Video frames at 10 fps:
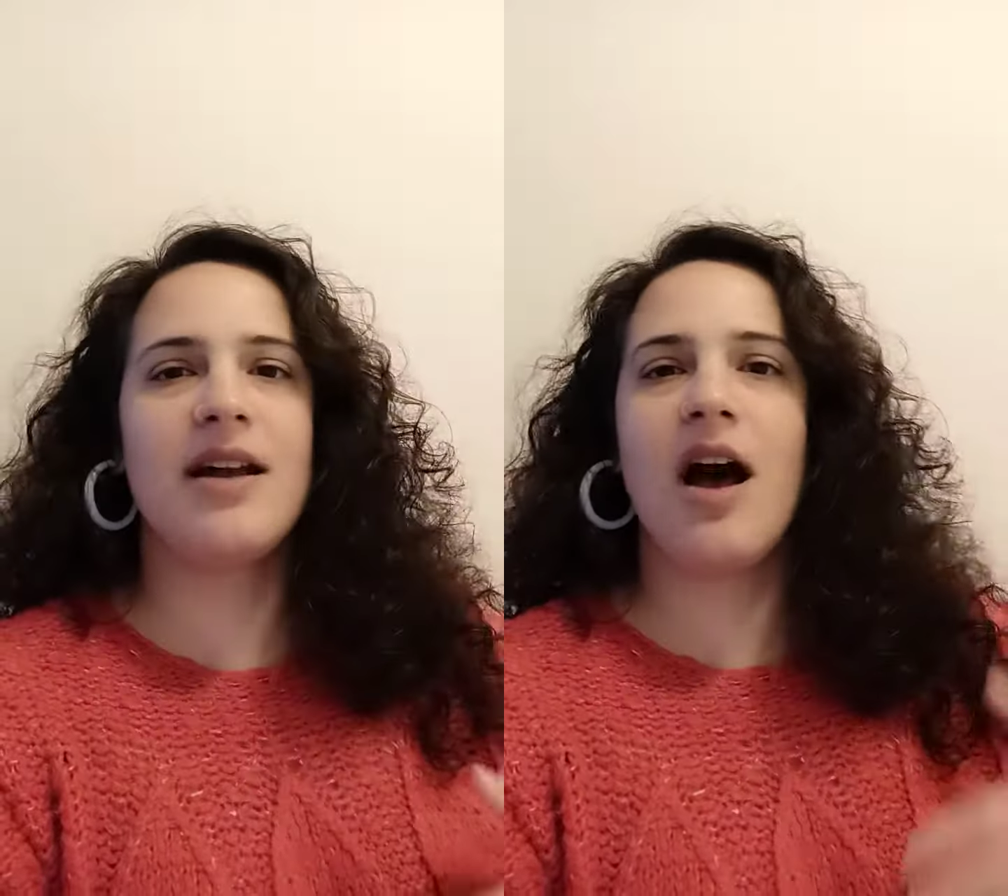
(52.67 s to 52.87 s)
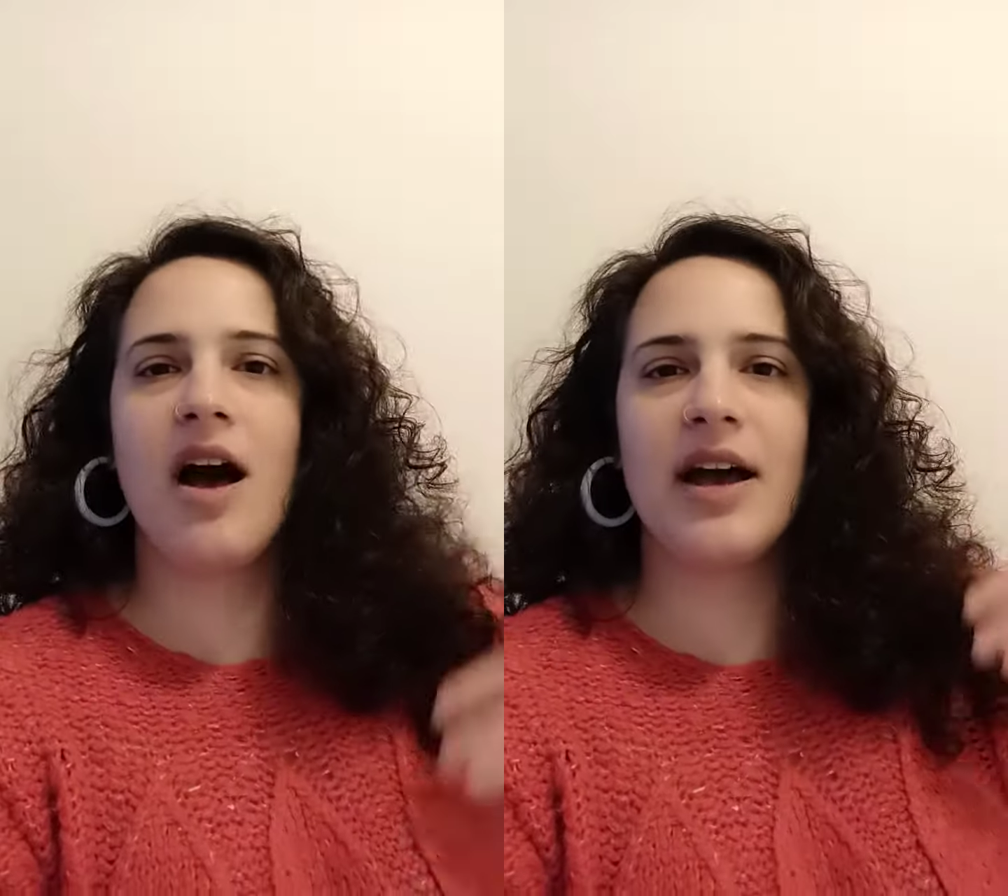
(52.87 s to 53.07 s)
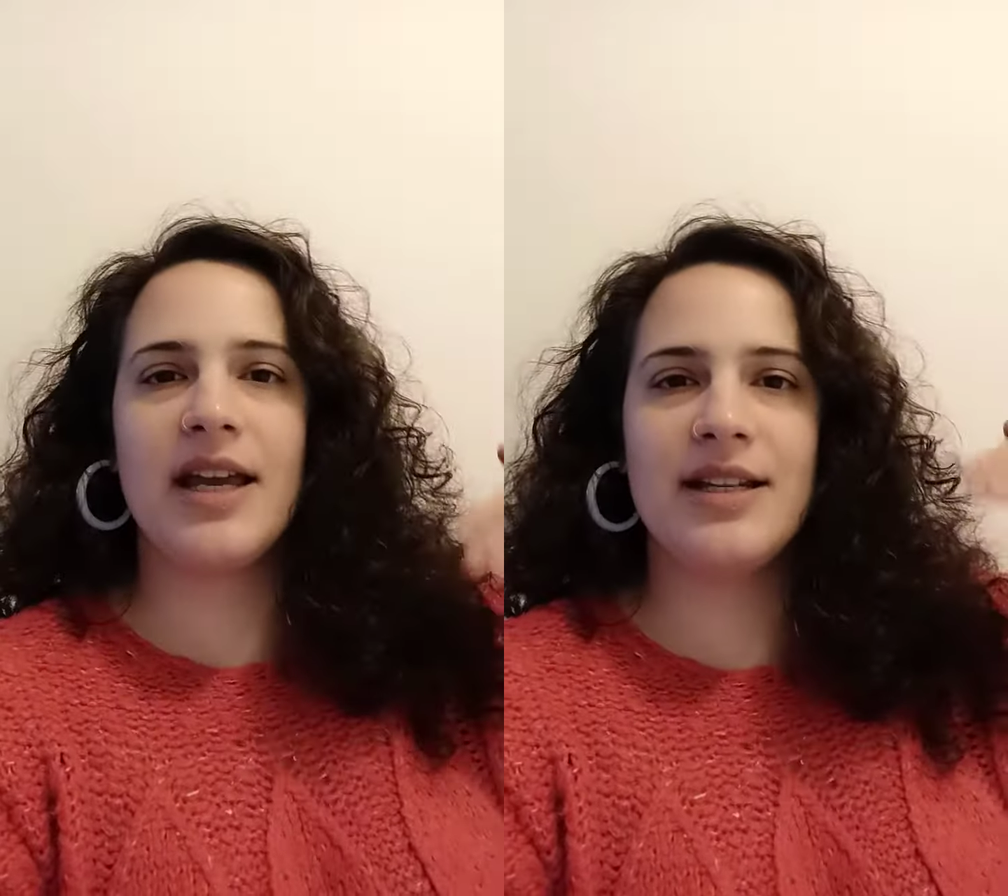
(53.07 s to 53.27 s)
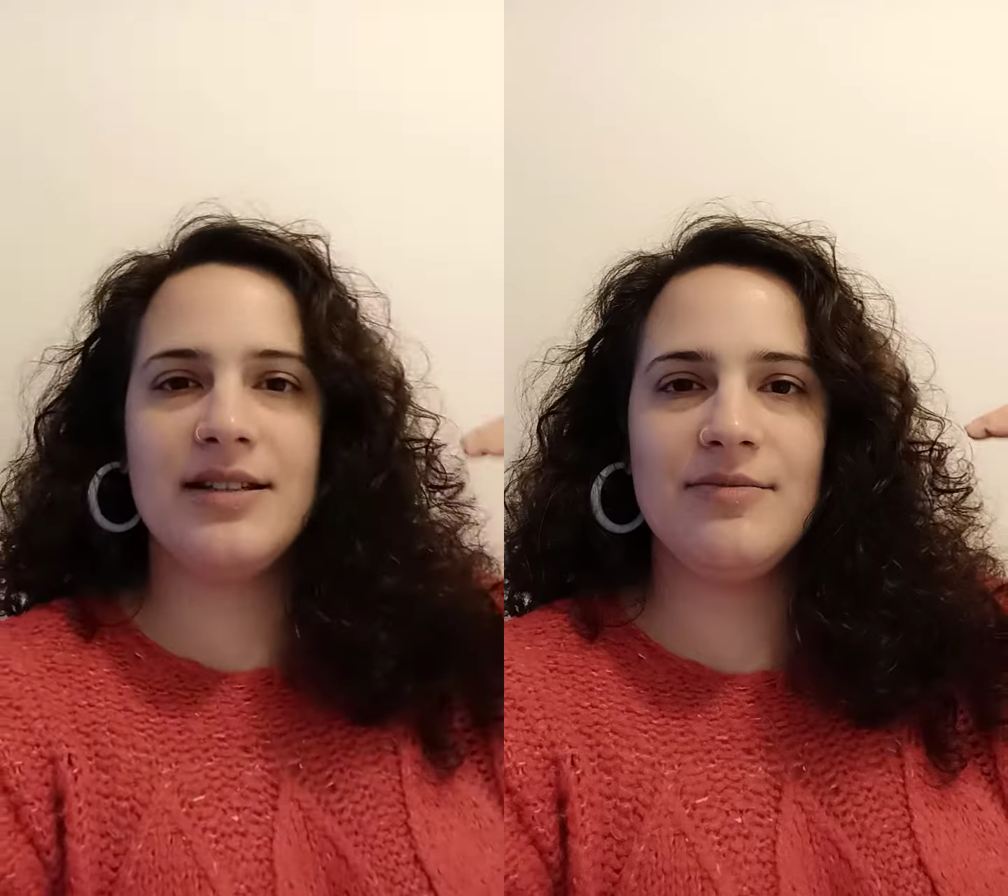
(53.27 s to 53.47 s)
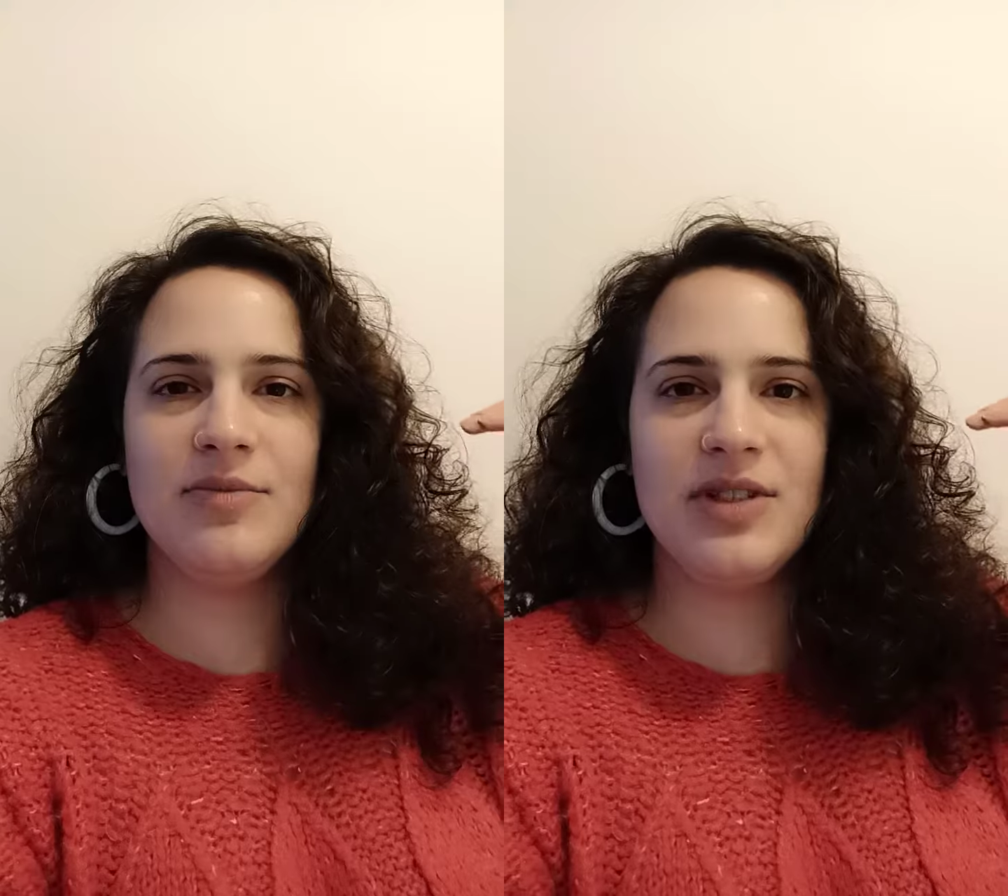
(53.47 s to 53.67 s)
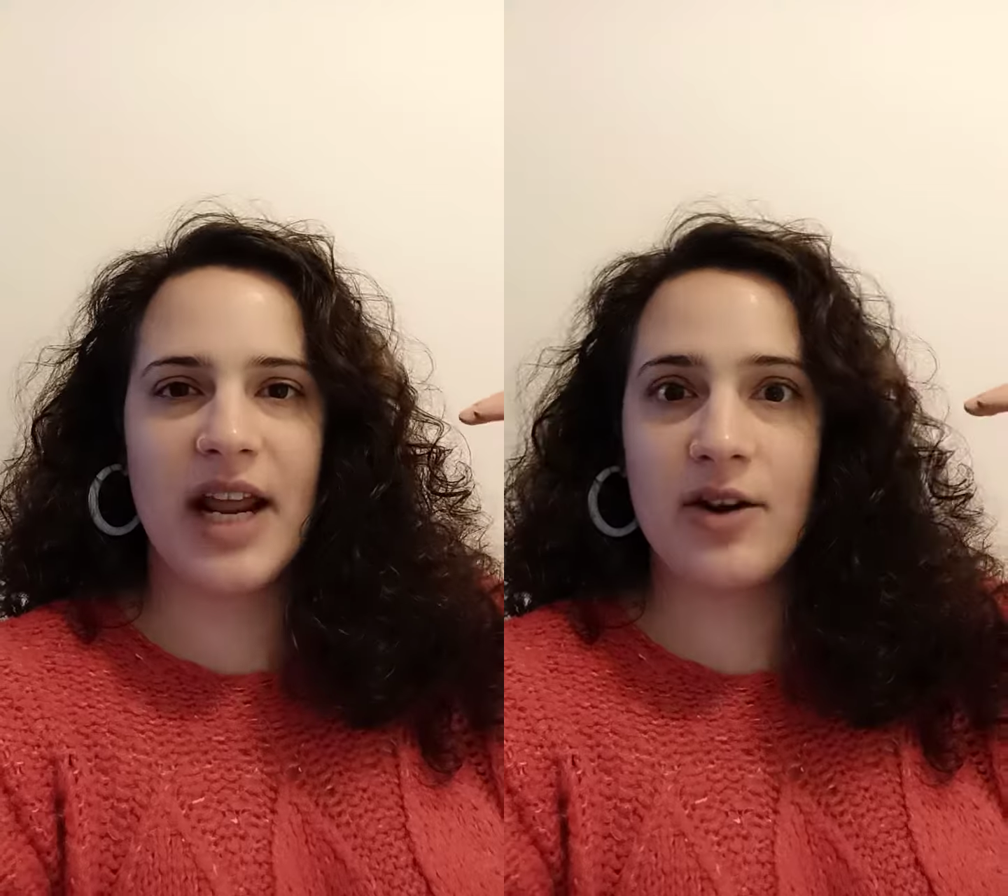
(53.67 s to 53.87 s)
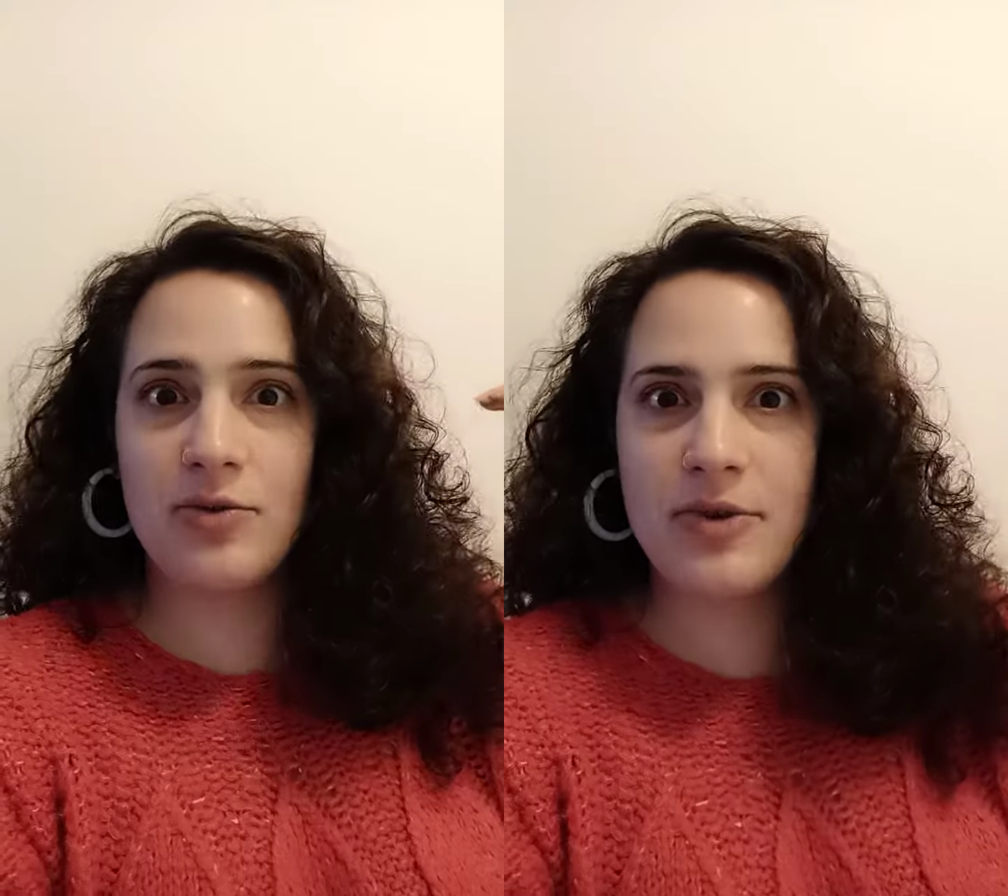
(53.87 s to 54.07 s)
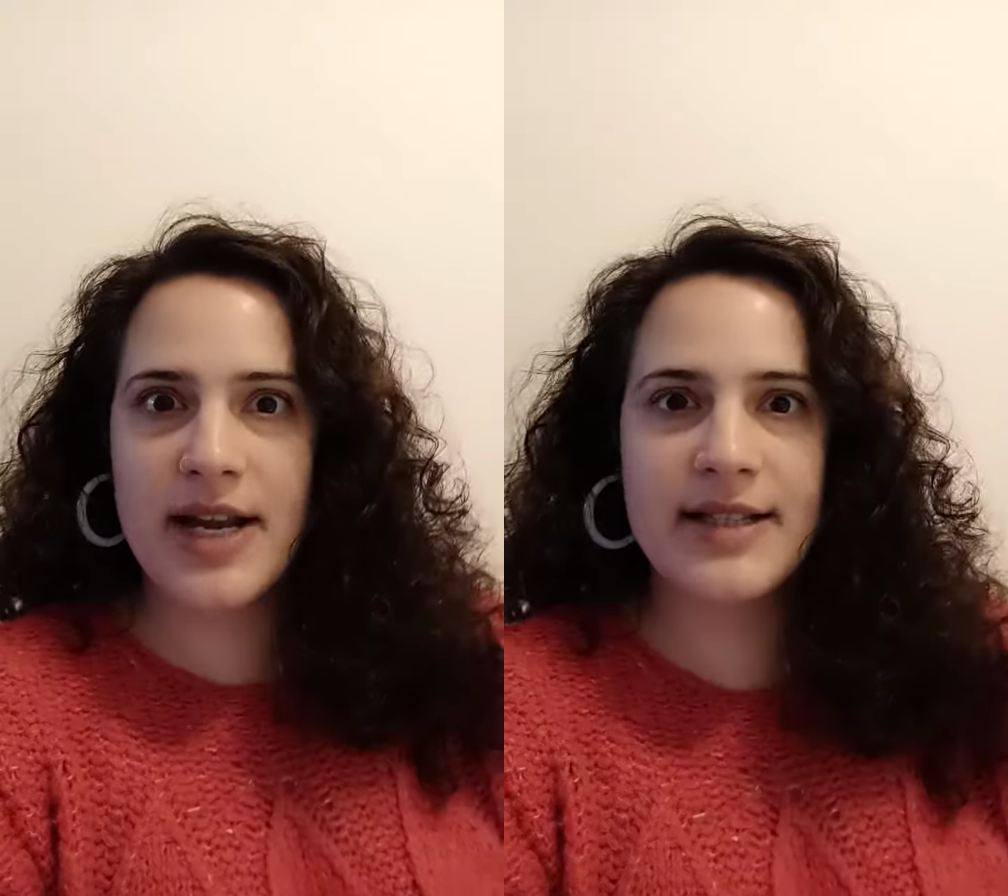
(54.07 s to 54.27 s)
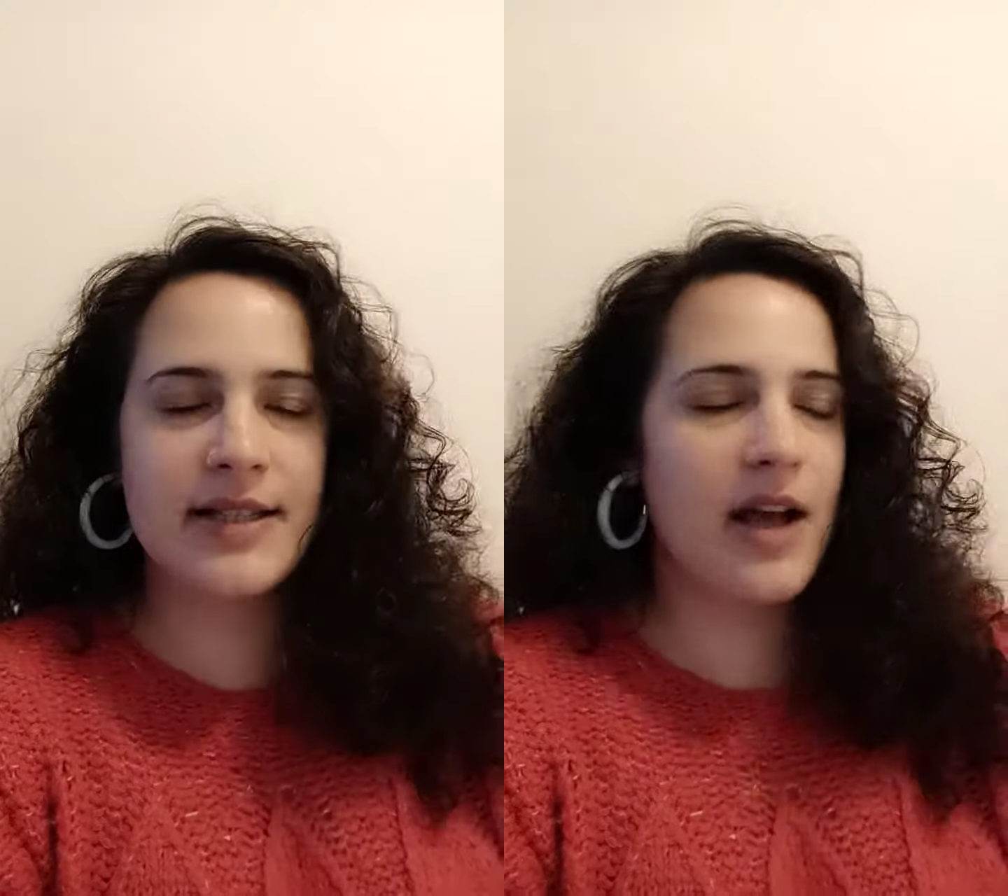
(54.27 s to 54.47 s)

I didn't risk.